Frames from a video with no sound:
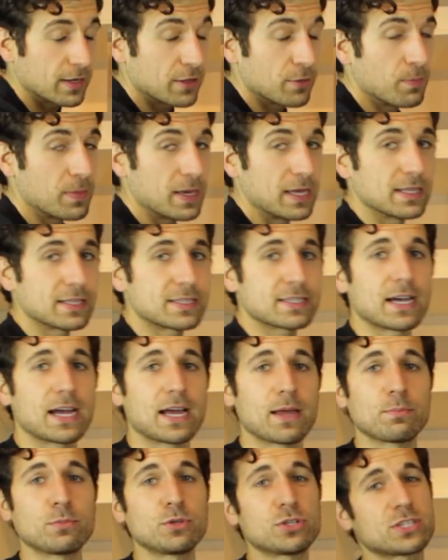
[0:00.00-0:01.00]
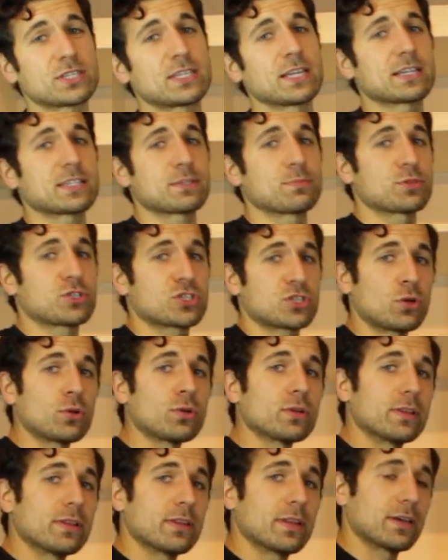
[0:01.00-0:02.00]
In the meantime, you stick some
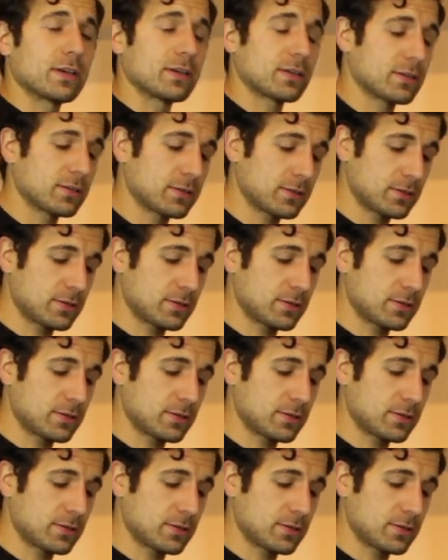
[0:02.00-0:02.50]
salt in there.